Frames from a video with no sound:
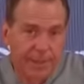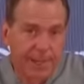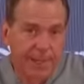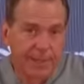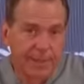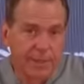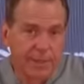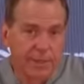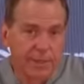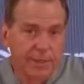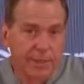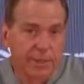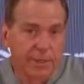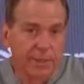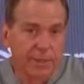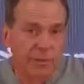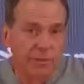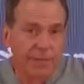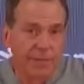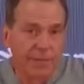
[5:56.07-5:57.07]
I do
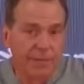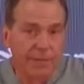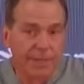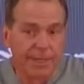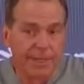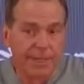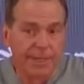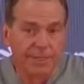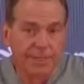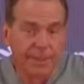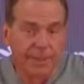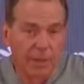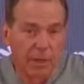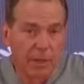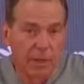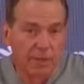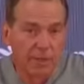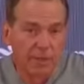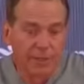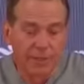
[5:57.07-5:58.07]
think there may be a
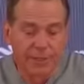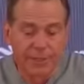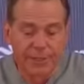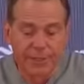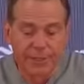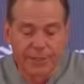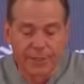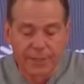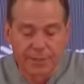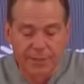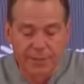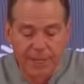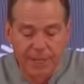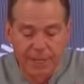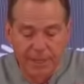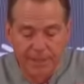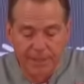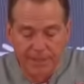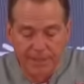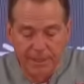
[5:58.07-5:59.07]
conversation
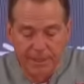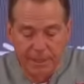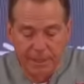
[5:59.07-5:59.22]
about